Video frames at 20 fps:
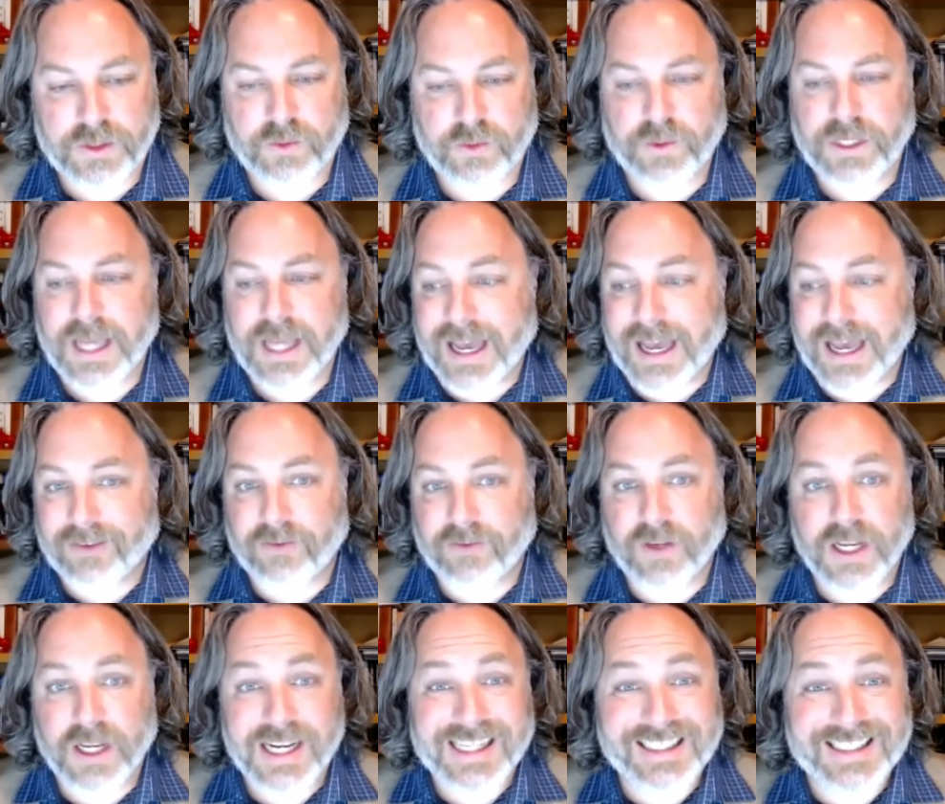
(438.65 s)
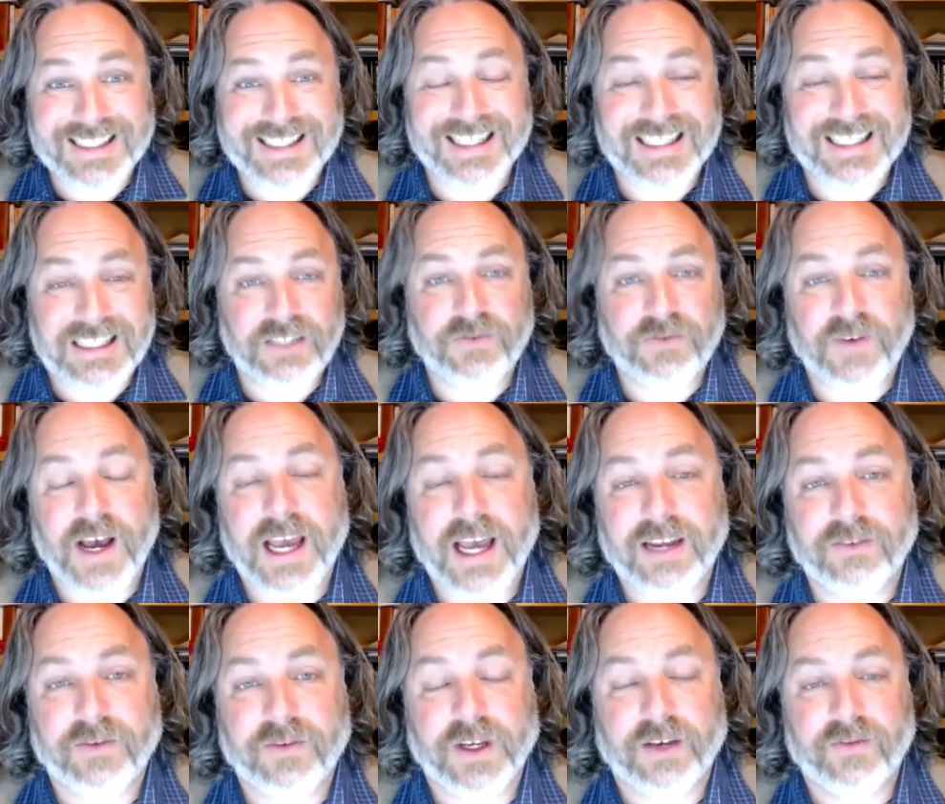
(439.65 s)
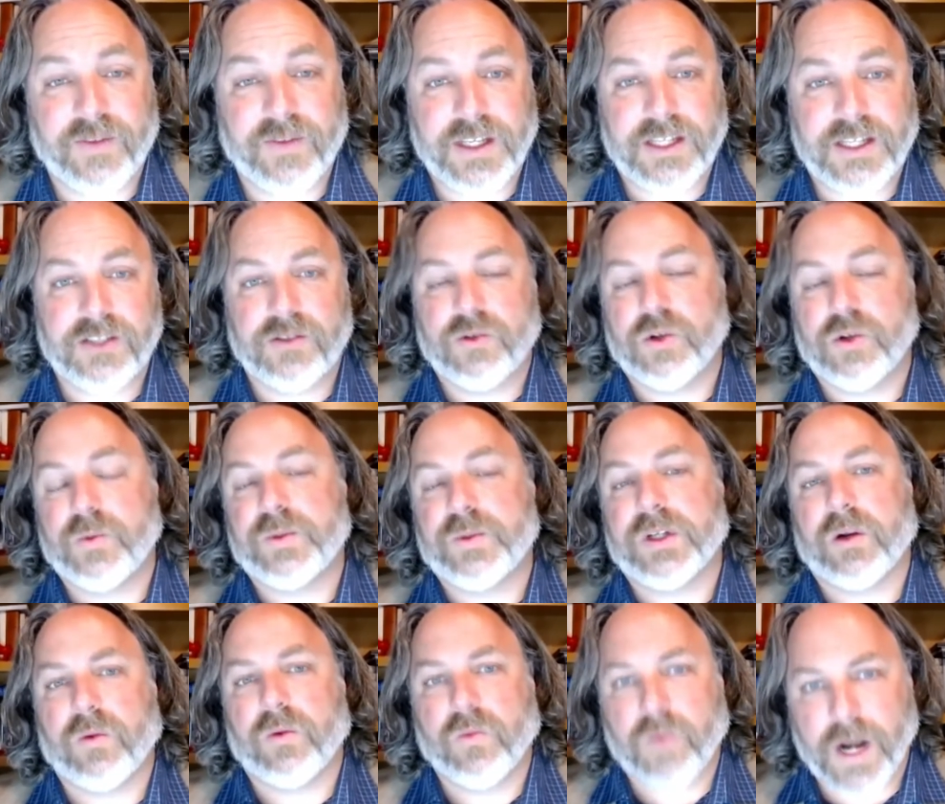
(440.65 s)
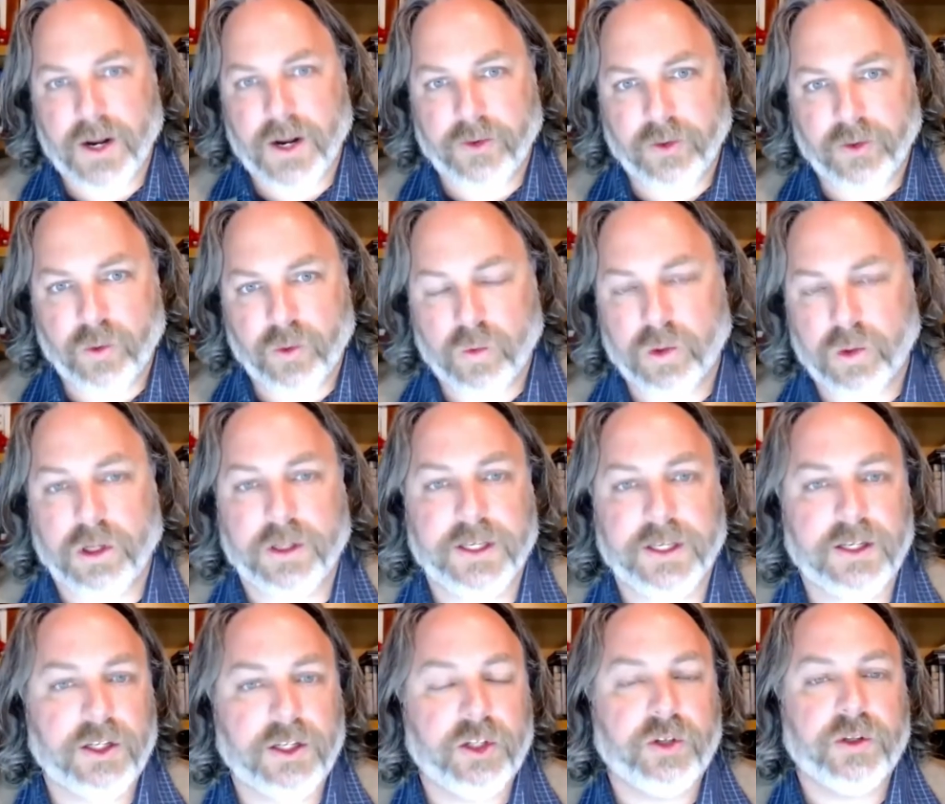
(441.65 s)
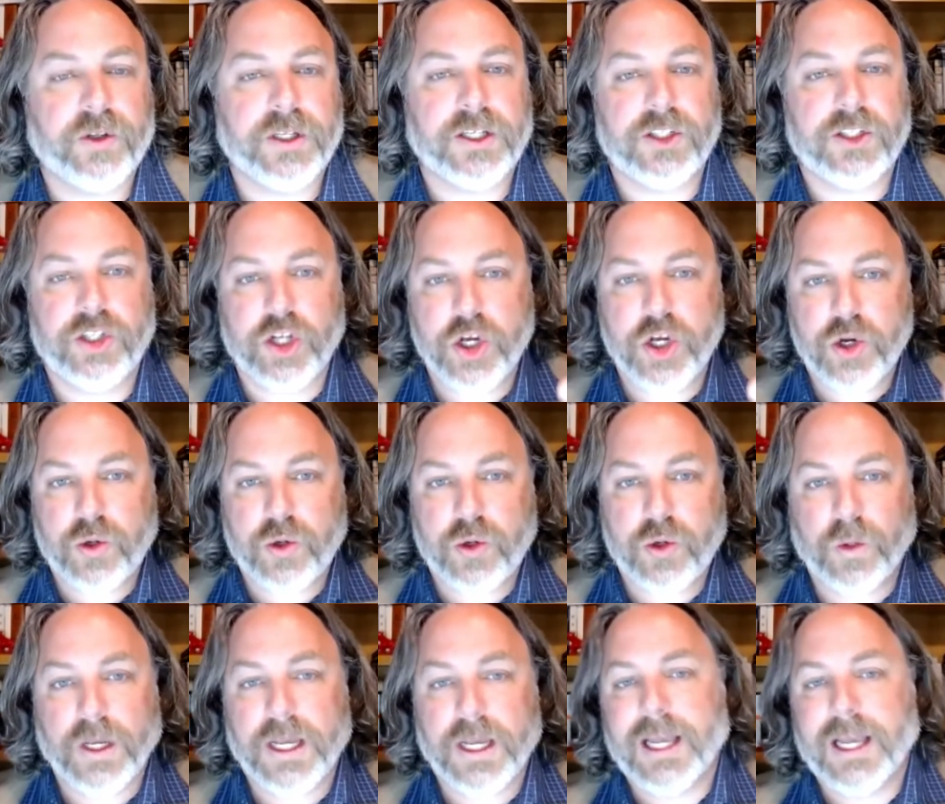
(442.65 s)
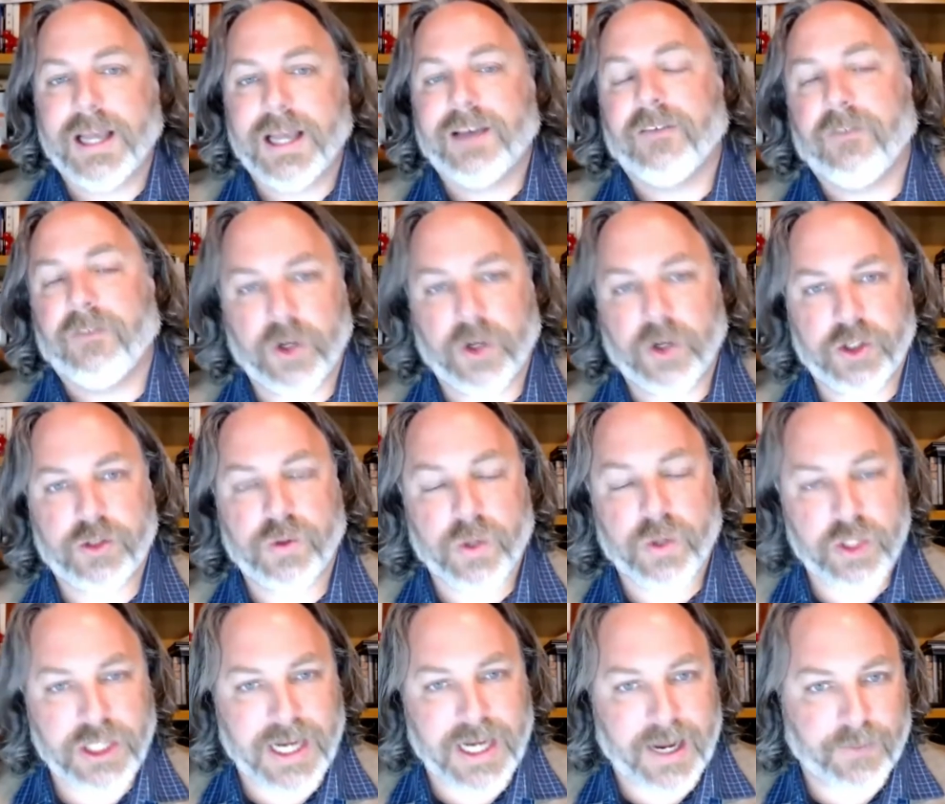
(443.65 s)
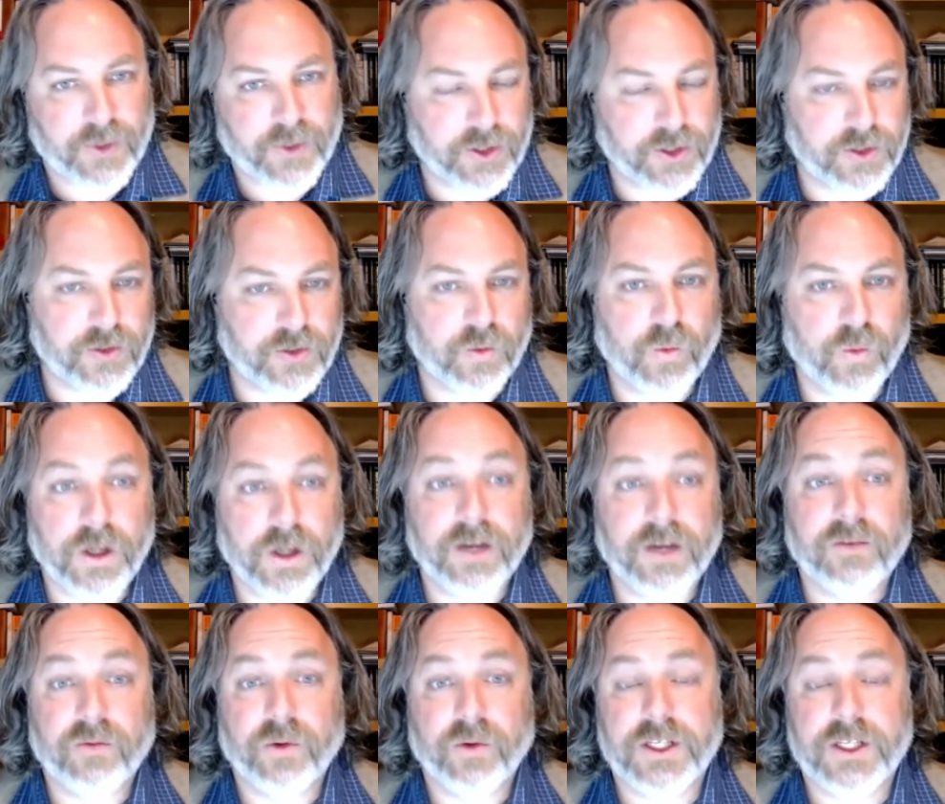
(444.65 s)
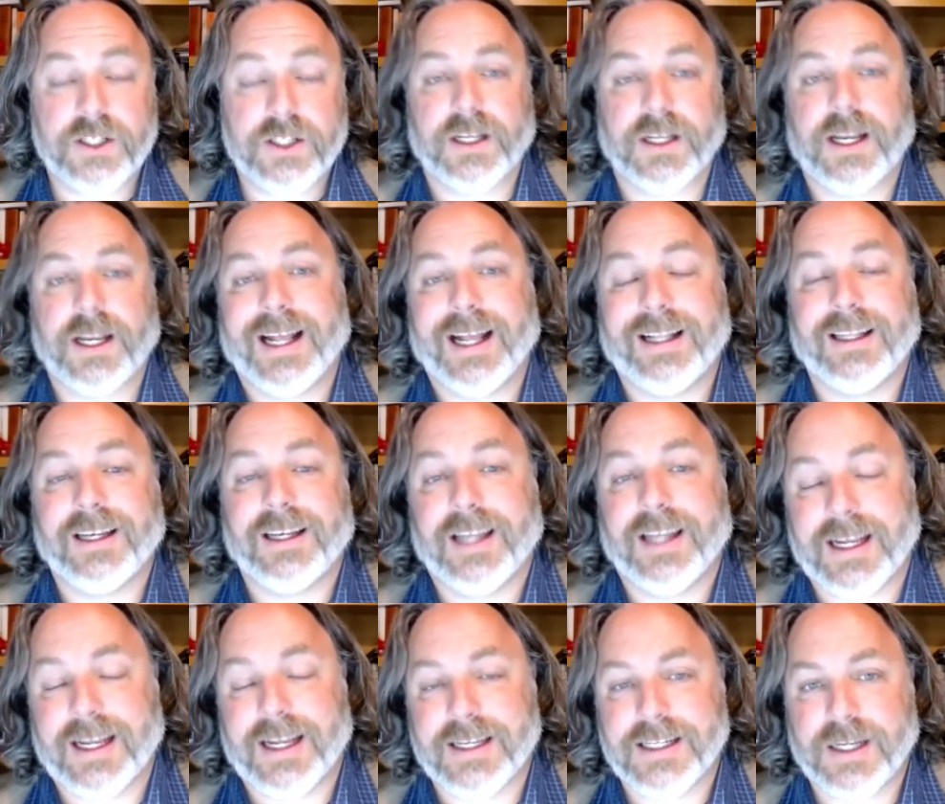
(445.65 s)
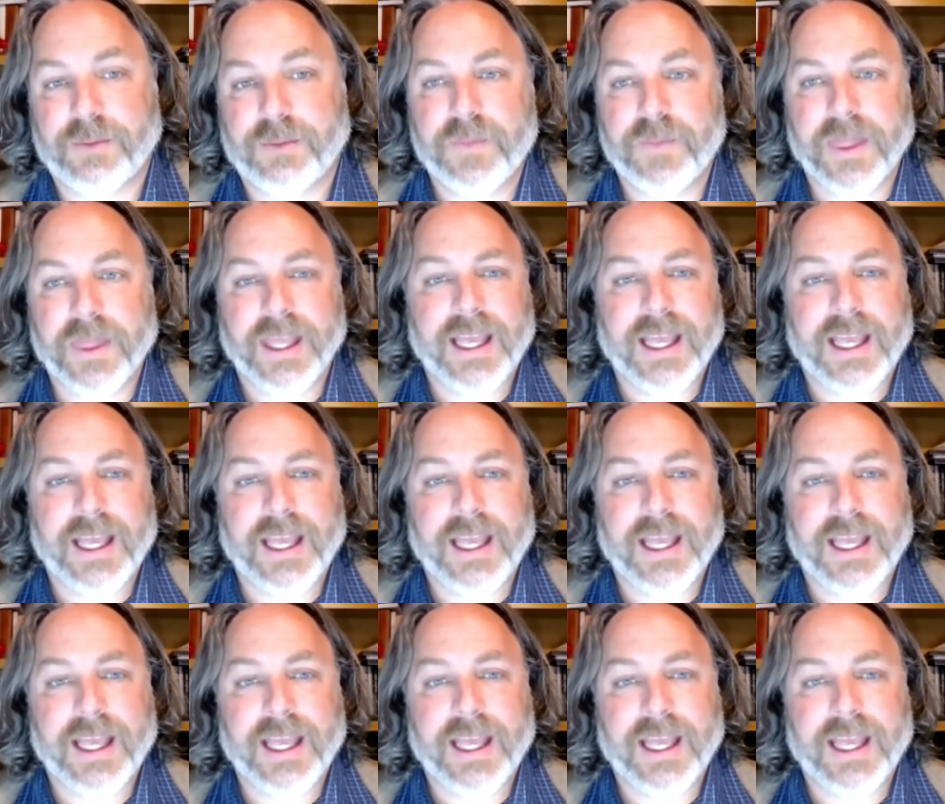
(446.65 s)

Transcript: We have 65 of these groups around the world, including 2 virtual chapters, one of which that Helen heads up,